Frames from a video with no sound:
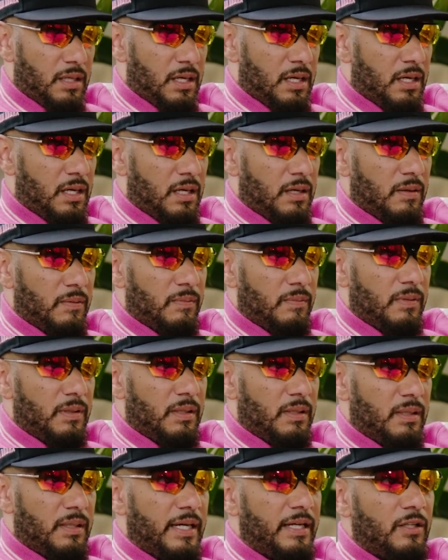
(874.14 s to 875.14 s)
Uh,
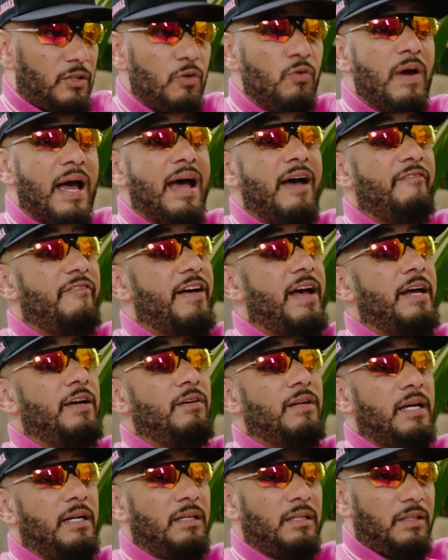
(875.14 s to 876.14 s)
they do have
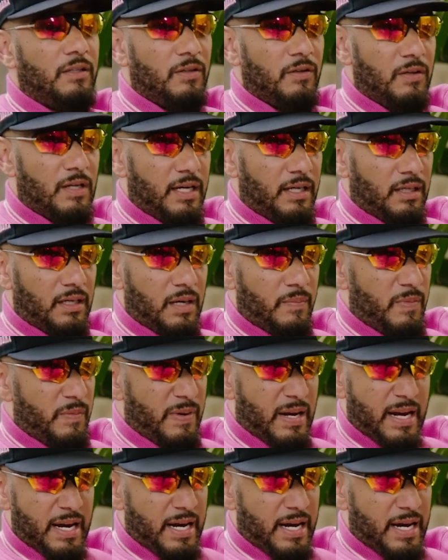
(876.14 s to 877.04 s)
value, like you know, like I remember I